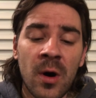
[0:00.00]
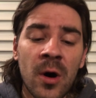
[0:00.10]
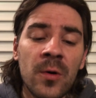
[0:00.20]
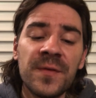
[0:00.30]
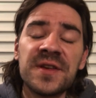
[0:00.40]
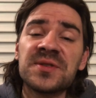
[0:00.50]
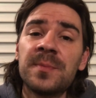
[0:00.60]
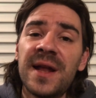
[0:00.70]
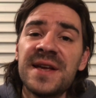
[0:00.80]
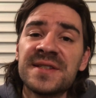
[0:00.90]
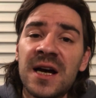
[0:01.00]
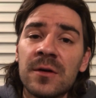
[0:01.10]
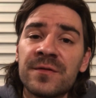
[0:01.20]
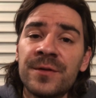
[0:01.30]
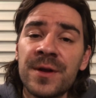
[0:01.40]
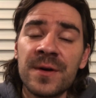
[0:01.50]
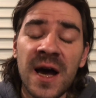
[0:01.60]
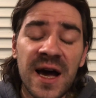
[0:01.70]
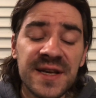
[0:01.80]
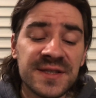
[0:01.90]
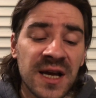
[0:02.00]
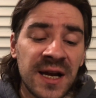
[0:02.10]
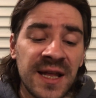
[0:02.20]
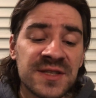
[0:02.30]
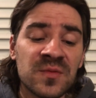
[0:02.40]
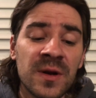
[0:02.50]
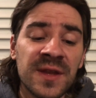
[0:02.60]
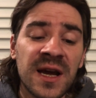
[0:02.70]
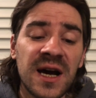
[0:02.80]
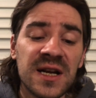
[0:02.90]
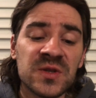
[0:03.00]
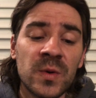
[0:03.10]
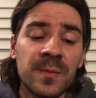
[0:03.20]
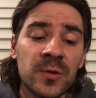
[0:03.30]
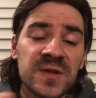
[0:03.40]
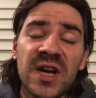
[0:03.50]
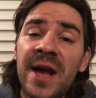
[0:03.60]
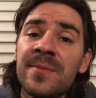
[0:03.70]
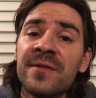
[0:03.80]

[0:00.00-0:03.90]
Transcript: all this plays out for you guys, let's run the cards one more time.